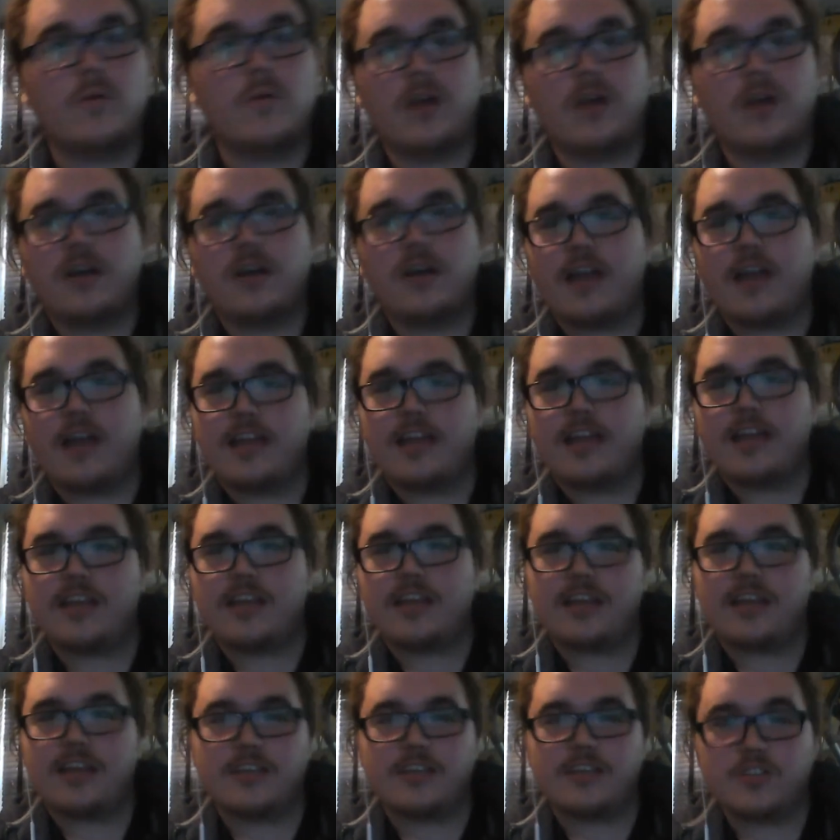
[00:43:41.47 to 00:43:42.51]
our
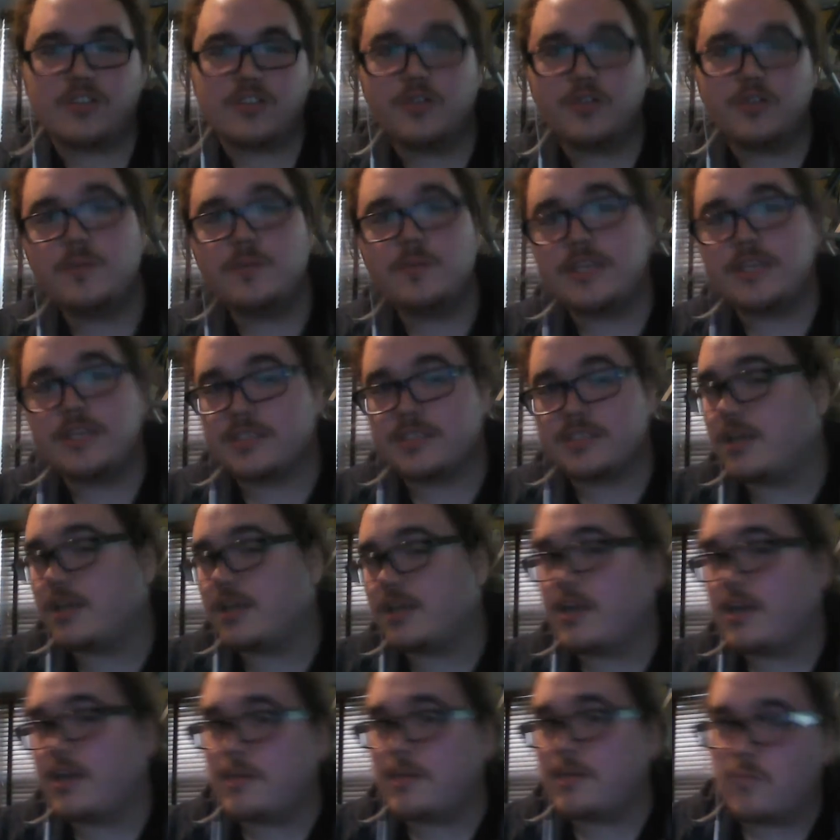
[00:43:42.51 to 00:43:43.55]
edit in 2 weeks'
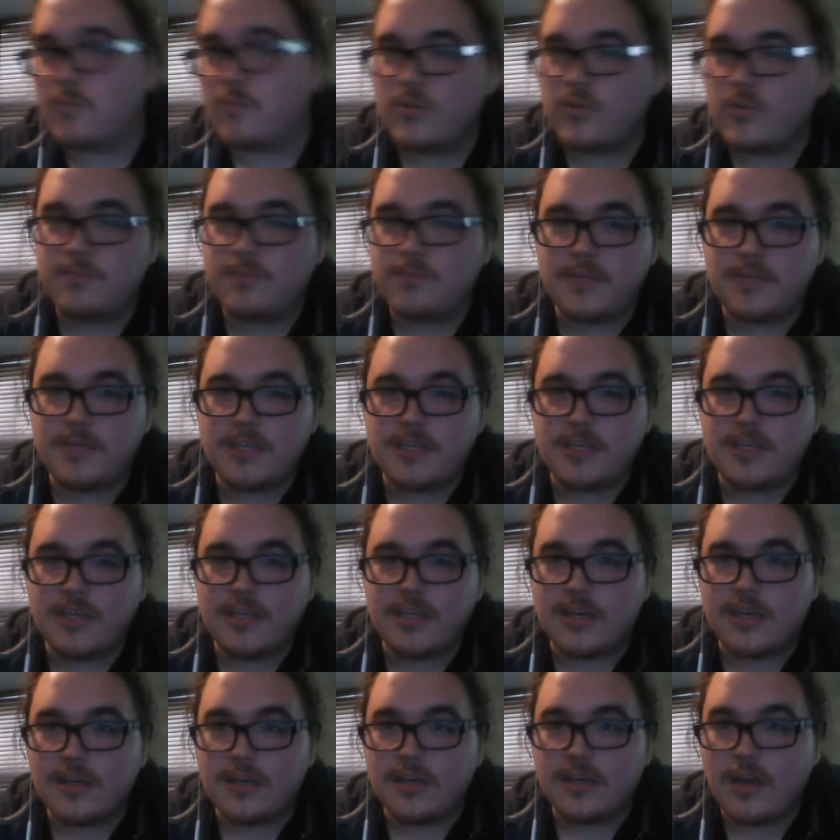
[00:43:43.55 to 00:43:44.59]
time would
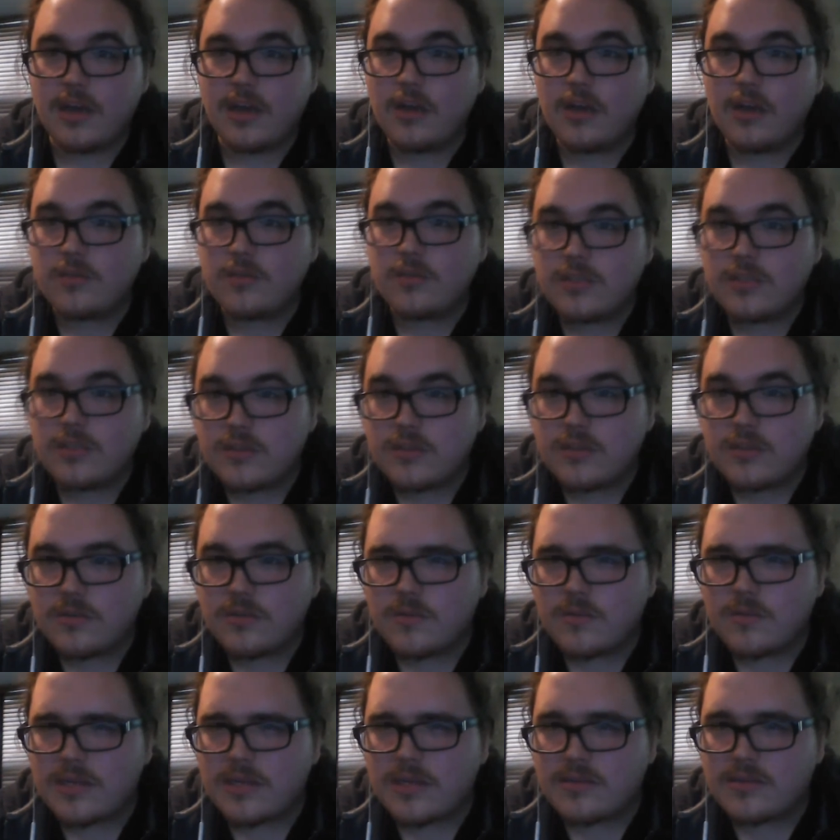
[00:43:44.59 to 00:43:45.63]
be...
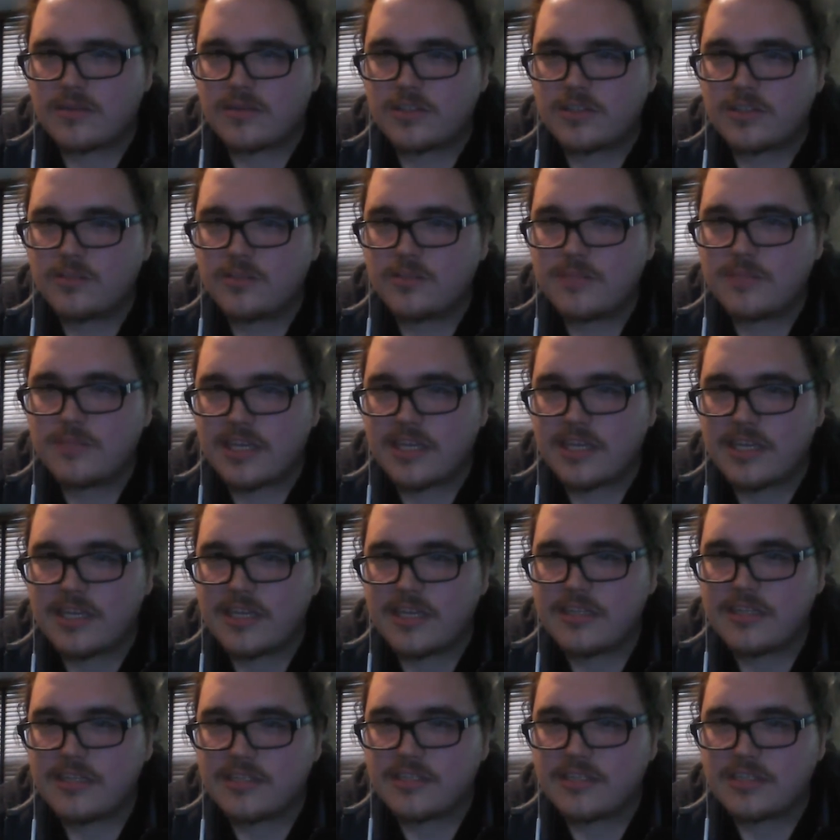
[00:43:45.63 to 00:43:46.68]
wait, zoomed
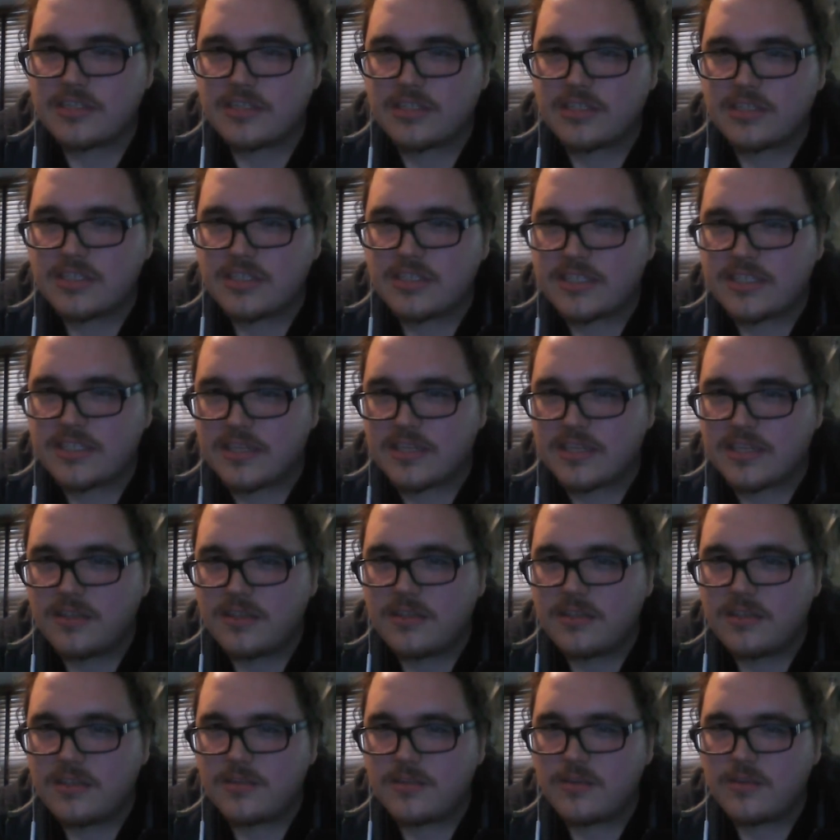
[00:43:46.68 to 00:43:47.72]
in
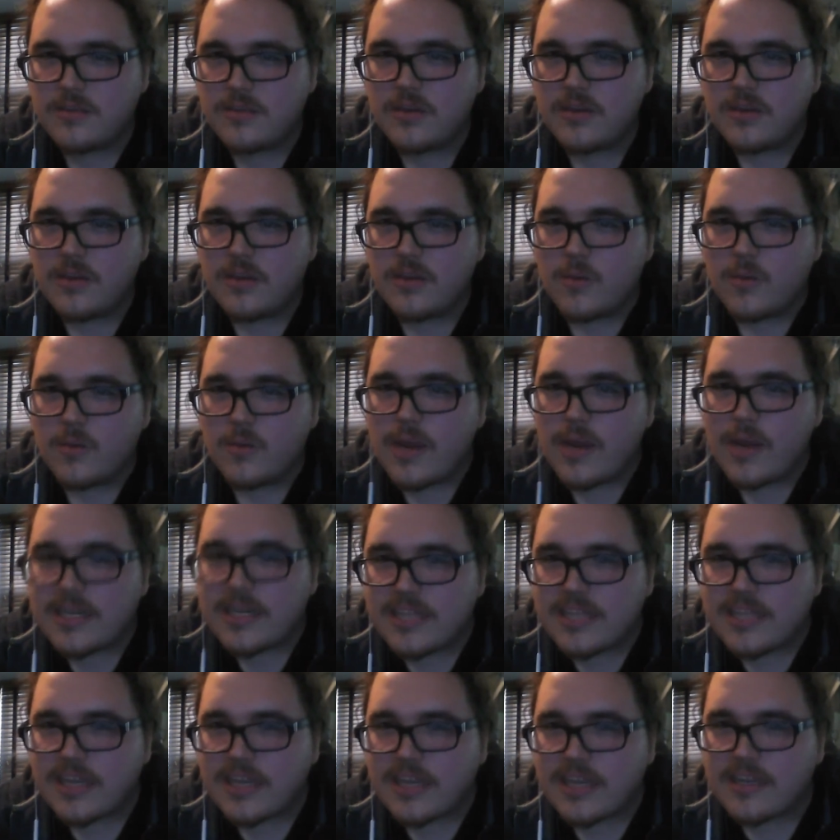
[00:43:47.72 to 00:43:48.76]
still? Wait a
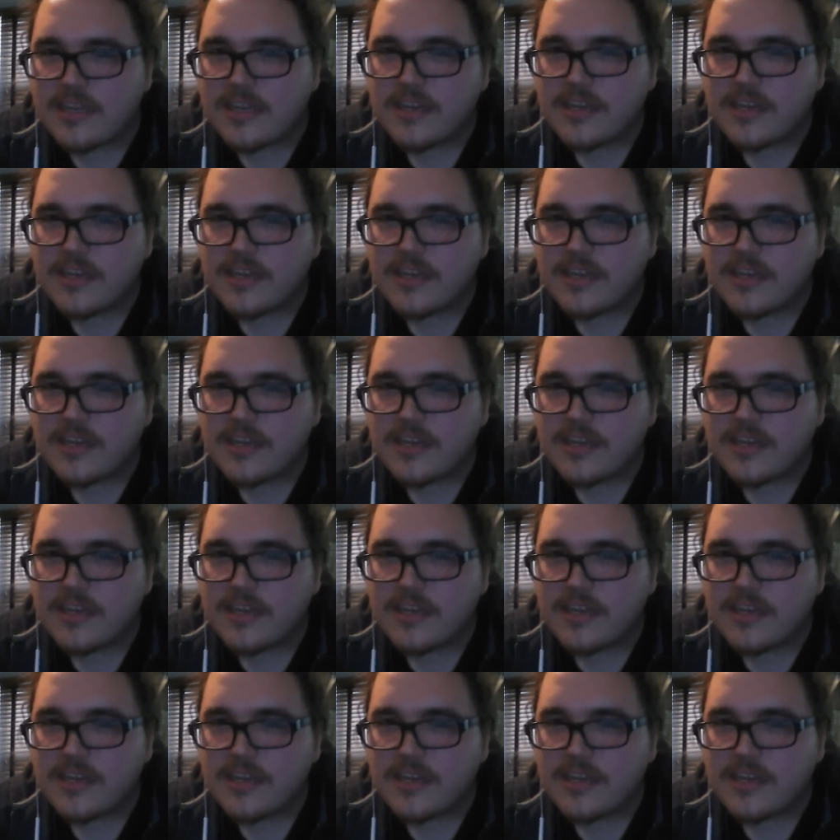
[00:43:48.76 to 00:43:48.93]
second.